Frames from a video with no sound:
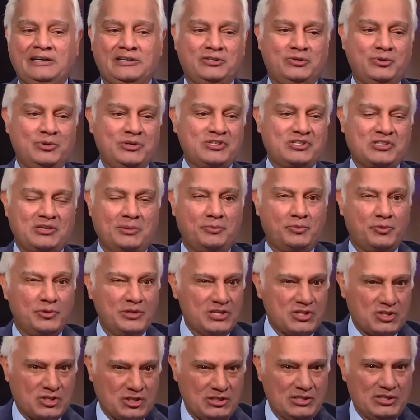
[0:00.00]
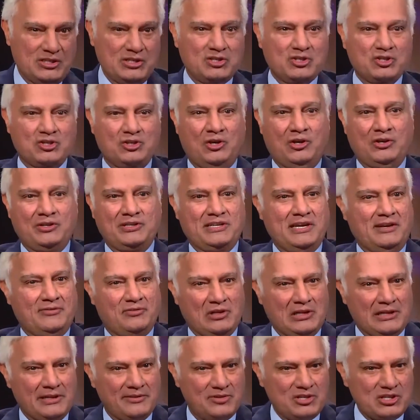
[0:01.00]
doing some research on
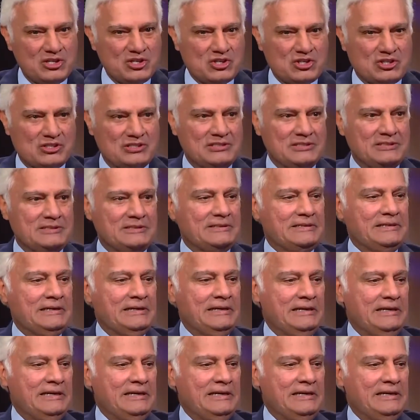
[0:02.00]
David Livingstone,